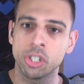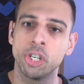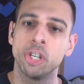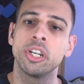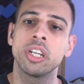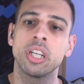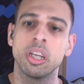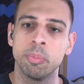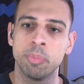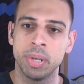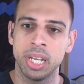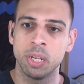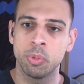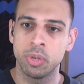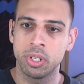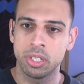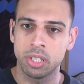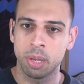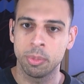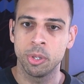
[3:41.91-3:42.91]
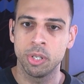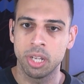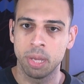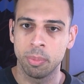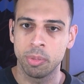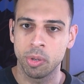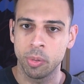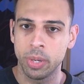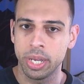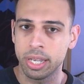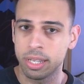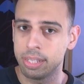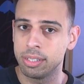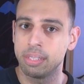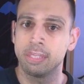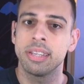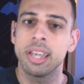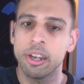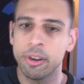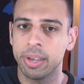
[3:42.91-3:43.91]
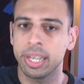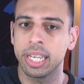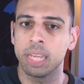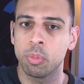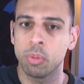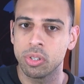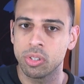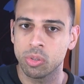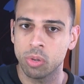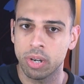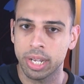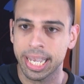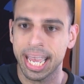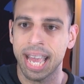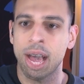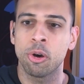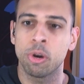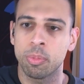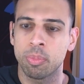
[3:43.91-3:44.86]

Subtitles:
could compete with WWE, considering it was sort of counter